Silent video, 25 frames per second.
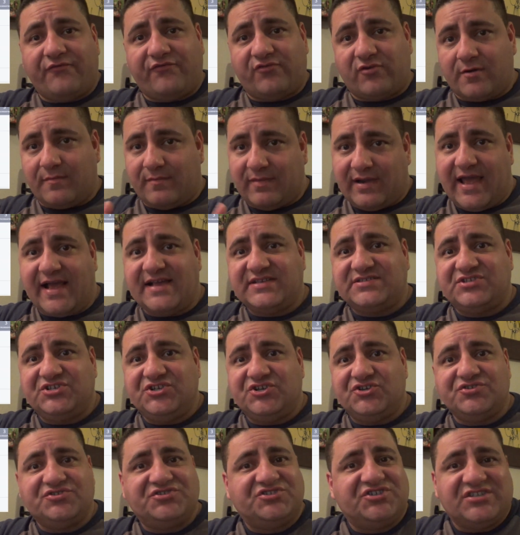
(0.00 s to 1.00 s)
from last
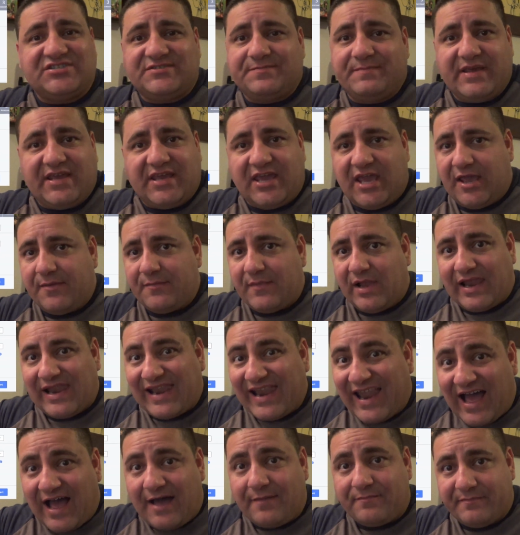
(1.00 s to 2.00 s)
year just became a
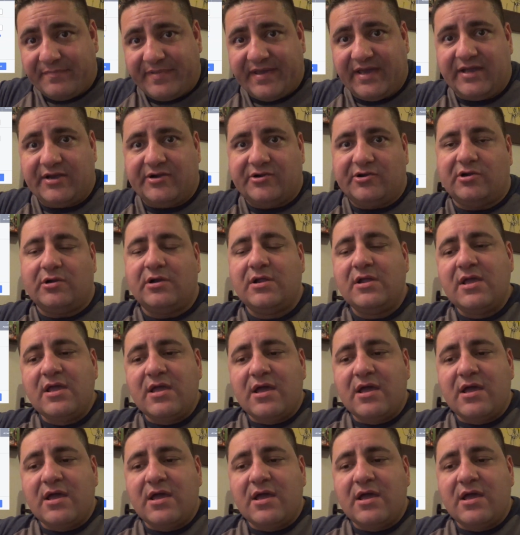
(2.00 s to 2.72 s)
lot better.